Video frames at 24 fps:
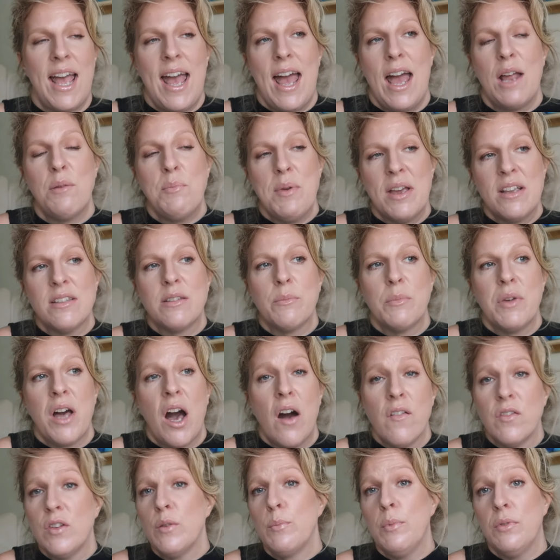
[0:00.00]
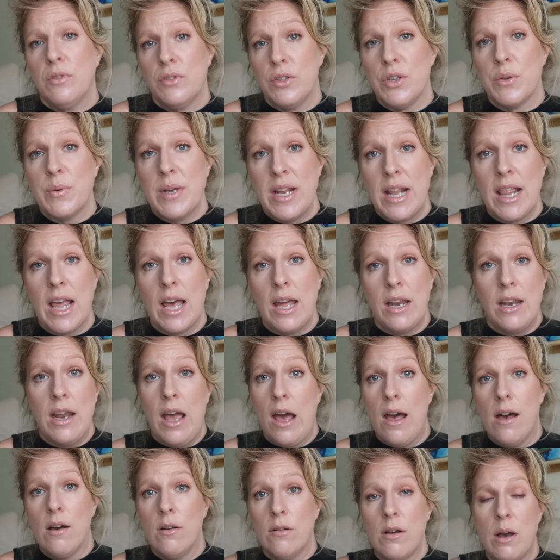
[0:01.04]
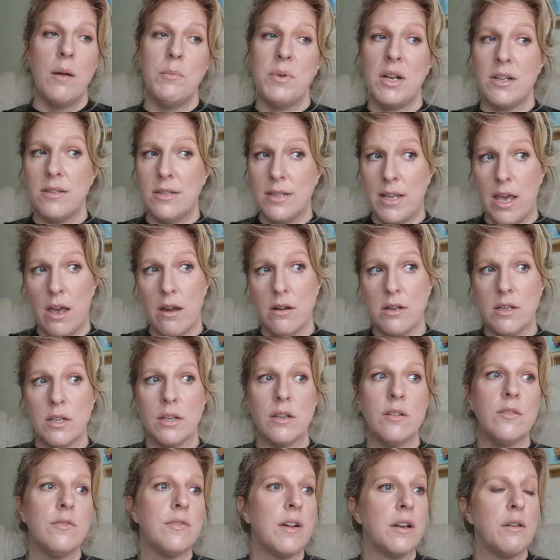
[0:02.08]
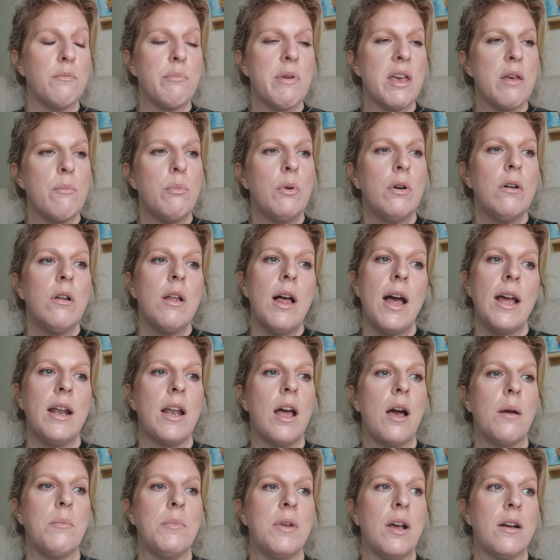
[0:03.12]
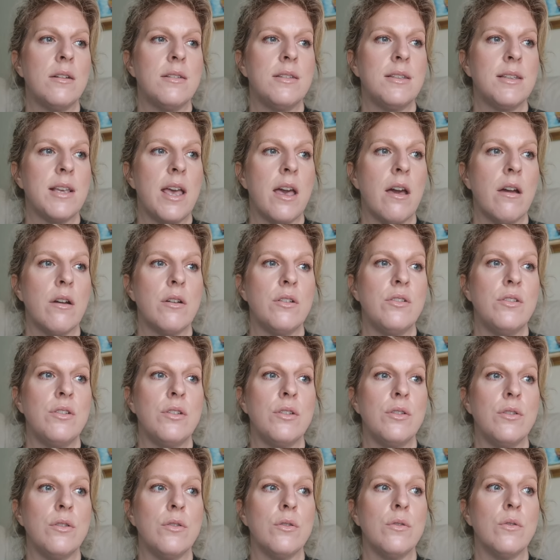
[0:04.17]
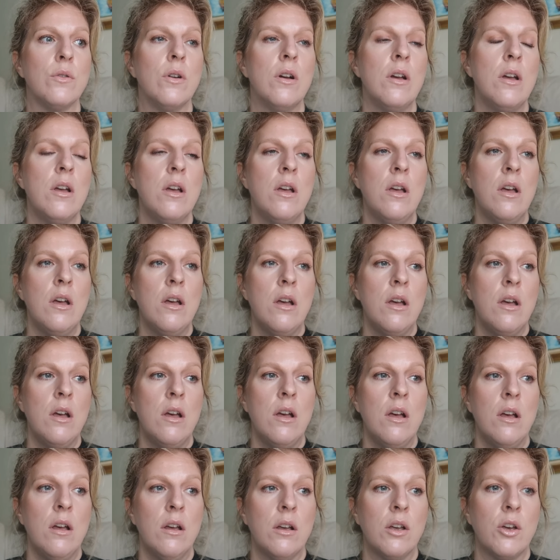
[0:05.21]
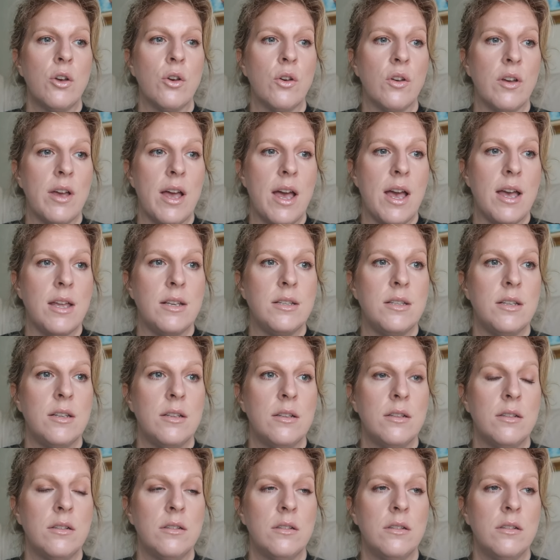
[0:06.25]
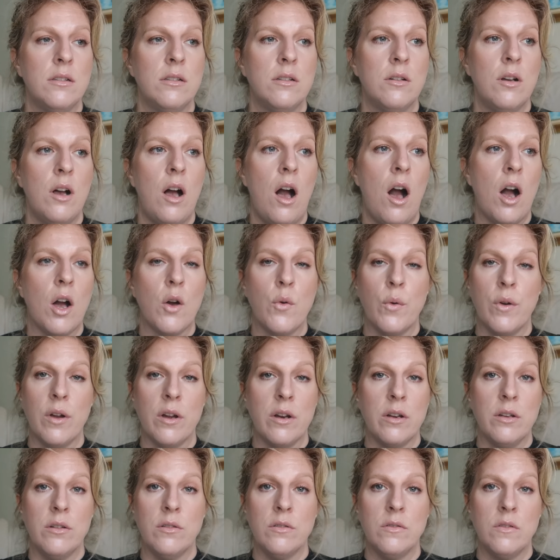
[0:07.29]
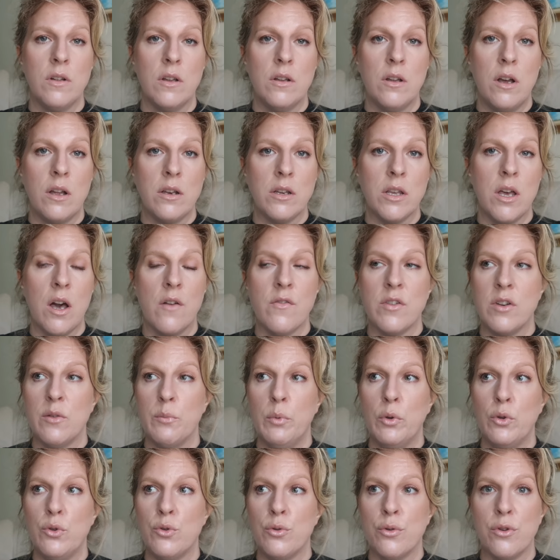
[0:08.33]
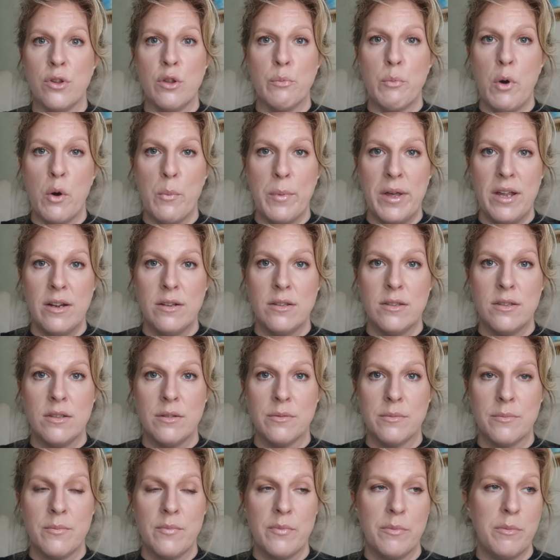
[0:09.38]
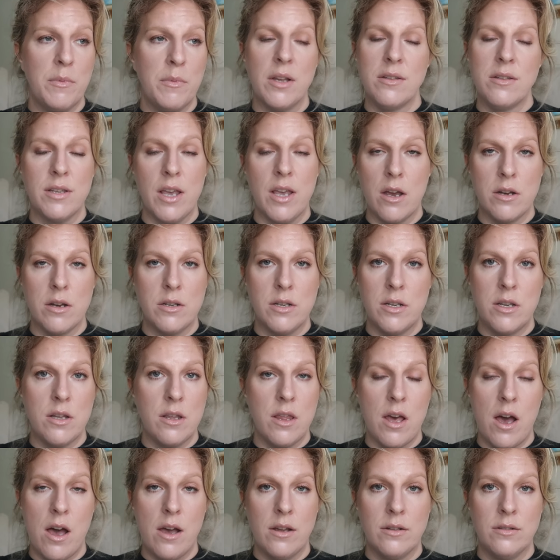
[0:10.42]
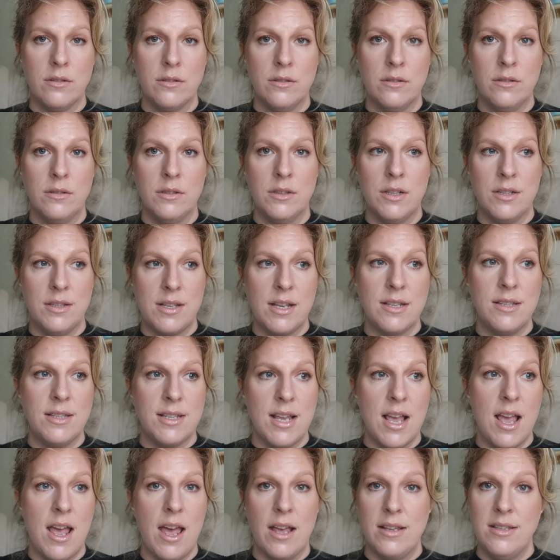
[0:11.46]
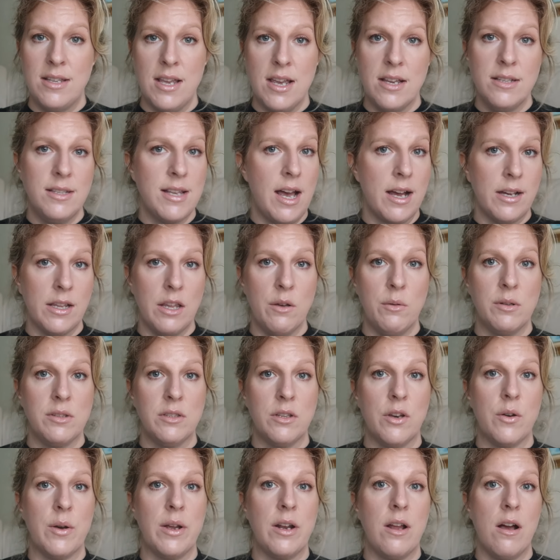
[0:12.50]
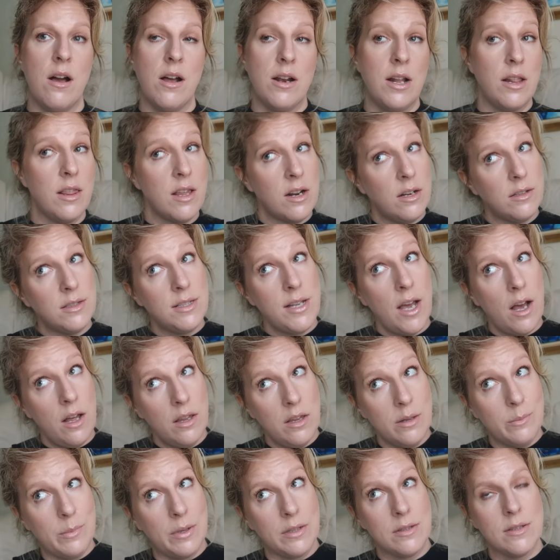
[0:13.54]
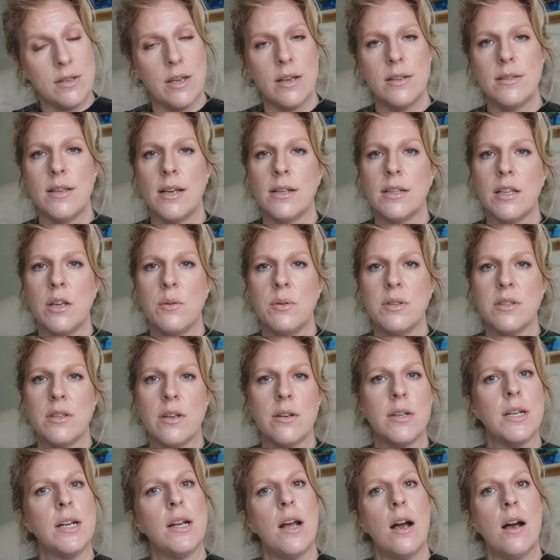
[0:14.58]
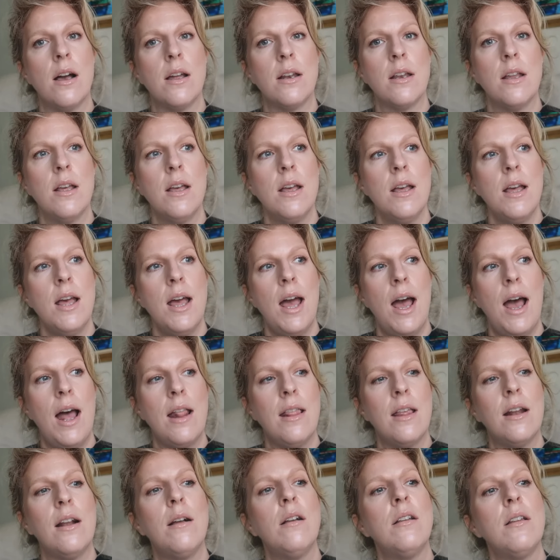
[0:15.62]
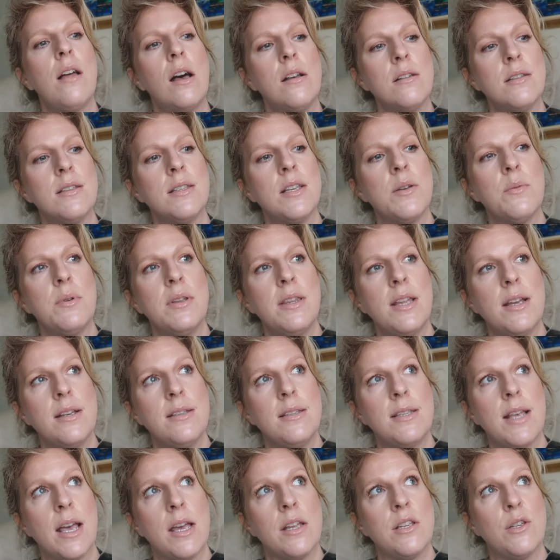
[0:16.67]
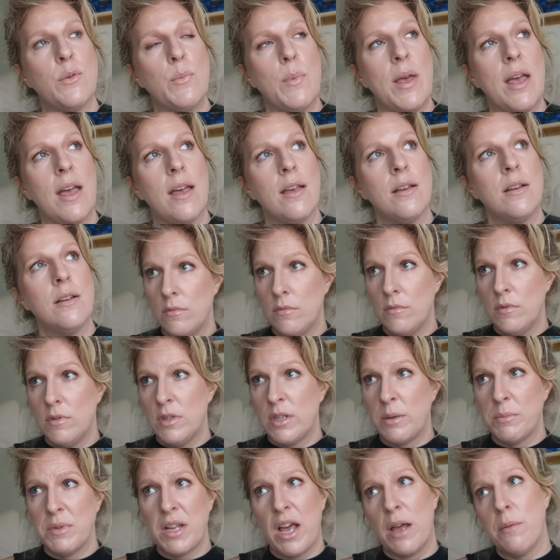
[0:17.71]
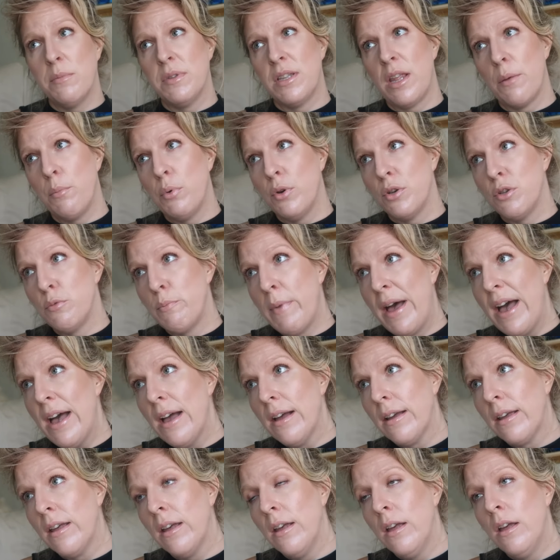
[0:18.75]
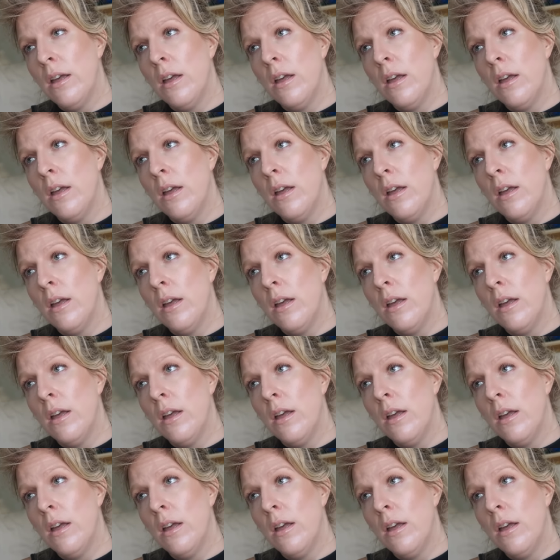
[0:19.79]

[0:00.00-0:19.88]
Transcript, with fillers: and because I'm comfortable doing that now, I'm not scared to confront people and I'm not scared to create awkward, uncomfortable truth moments. I'm not scared to do that because I see, I see exactly what's going on and then I'll tell them I'll see exactly what's going on and then I'll, I'll see what they say to me. Sometimes they push back.